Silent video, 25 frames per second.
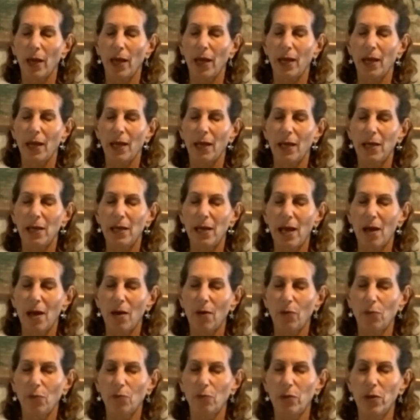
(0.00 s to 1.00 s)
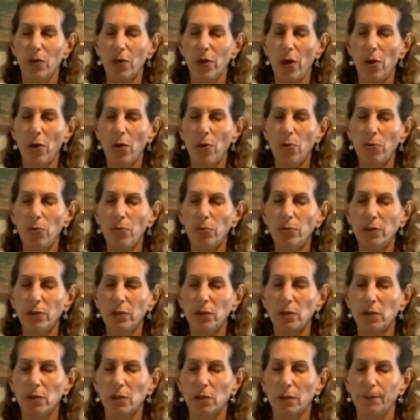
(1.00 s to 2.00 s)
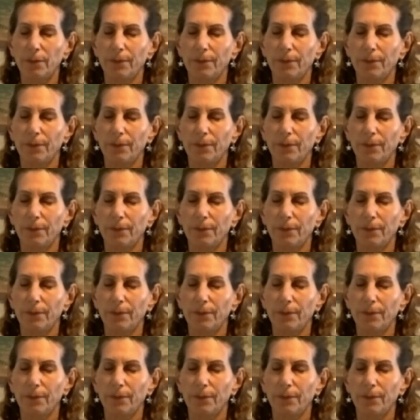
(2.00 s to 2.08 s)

Inhale through the nose,